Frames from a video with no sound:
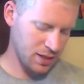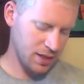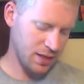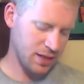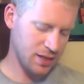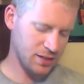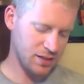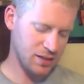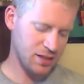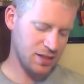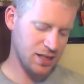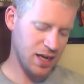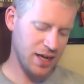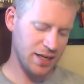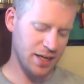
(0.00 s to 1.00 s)
and
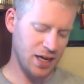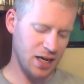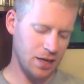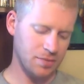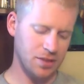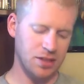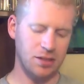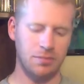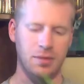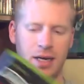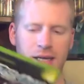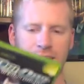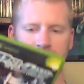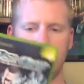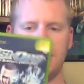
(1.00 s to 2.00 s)
PsyOps, the
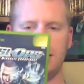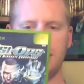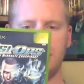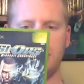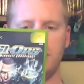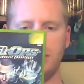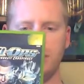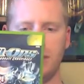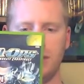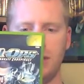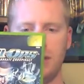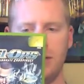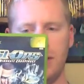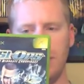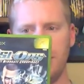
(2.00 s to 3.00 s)
Mindgate
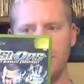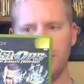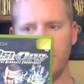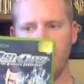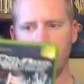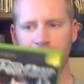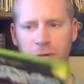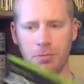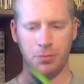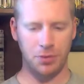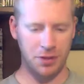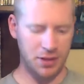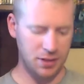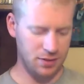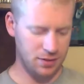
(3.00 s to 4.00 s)
Conspiracy. Both
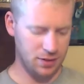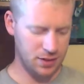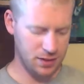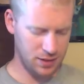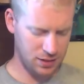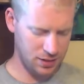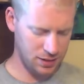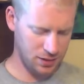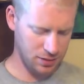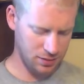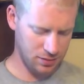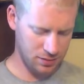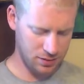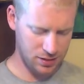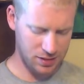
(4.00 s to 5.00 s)
complete, and
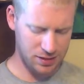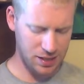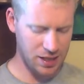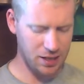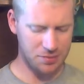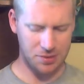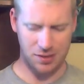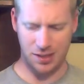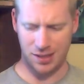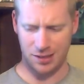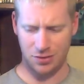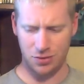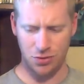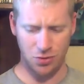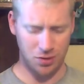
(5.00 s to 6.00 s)
this PsyOps is like
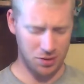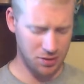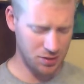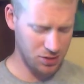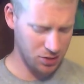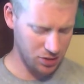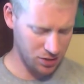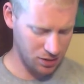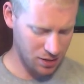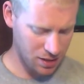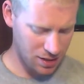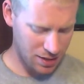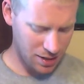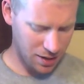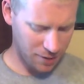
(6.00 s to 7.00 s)
new condition.
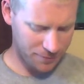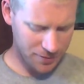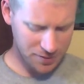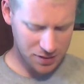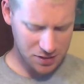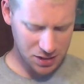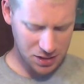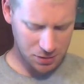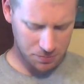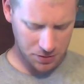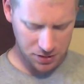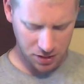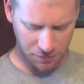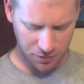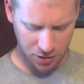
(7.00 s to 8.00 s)
50 cents a
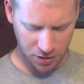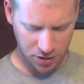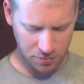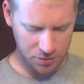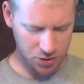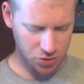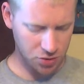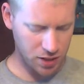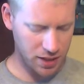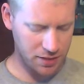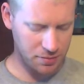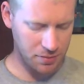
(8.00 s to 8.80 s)
piece. I figured I'd give them a try. The